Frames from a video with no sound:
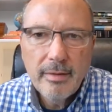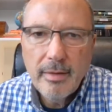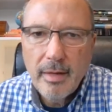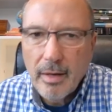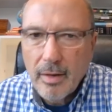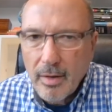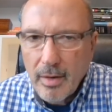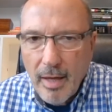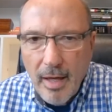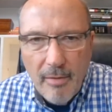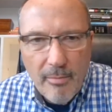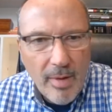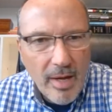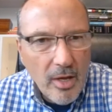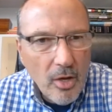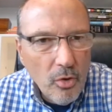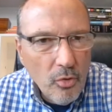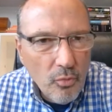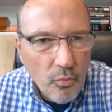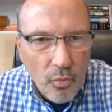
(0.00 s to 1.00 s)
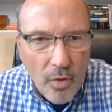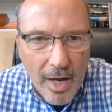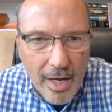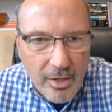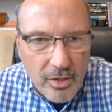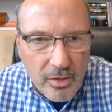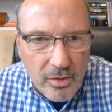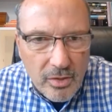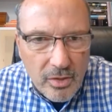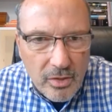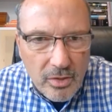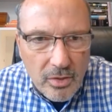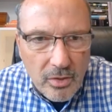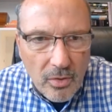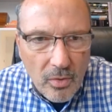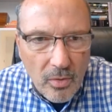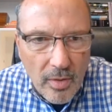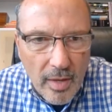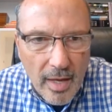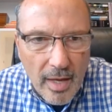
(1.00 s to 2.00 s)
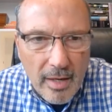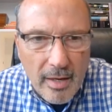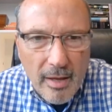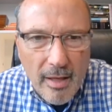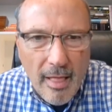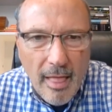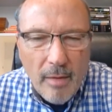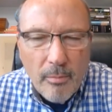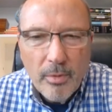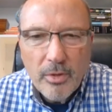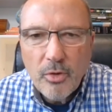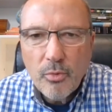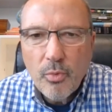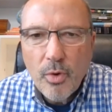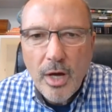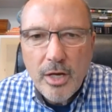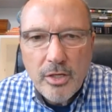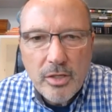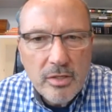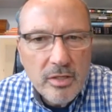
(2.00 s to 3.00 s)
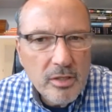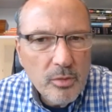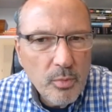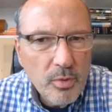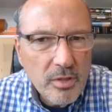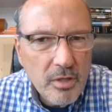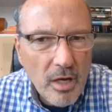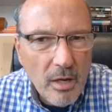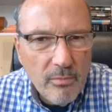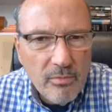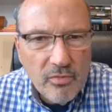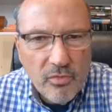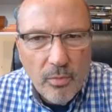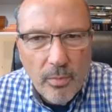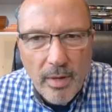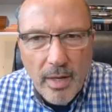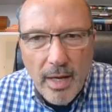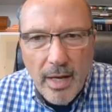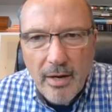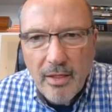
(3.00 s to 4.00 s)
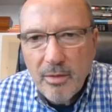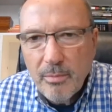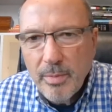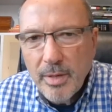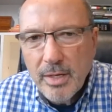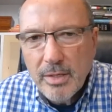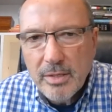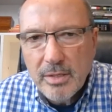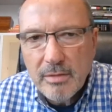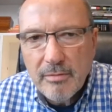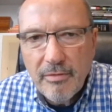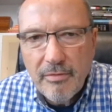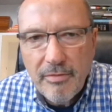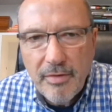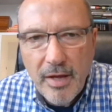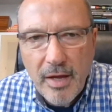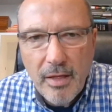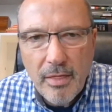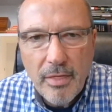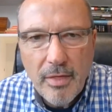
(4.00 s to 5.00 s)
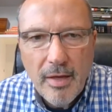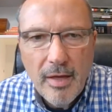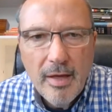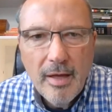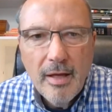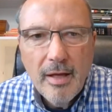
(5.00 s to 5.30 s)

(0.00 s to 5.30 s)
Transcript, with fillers: Not going to have my own righteousness to do that, but the righteousness which comes from God on the basis of faith.